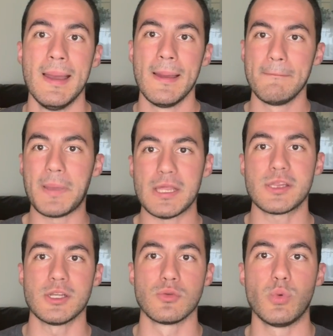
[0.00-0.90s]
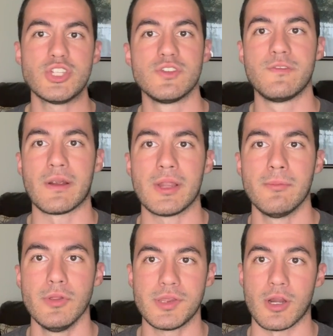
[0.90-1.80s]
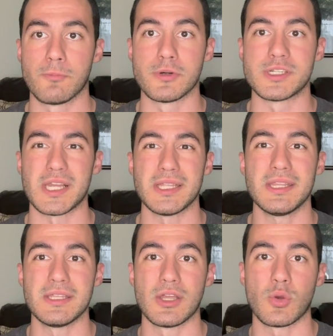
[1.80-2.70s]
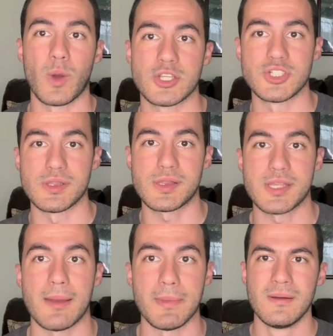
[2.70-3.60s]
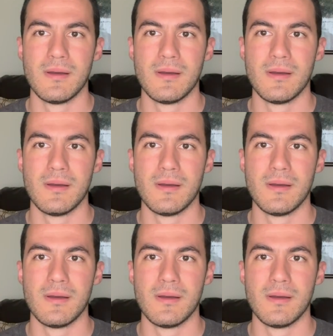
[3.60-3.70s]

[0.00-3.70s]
based on which variables are presented in the question stem.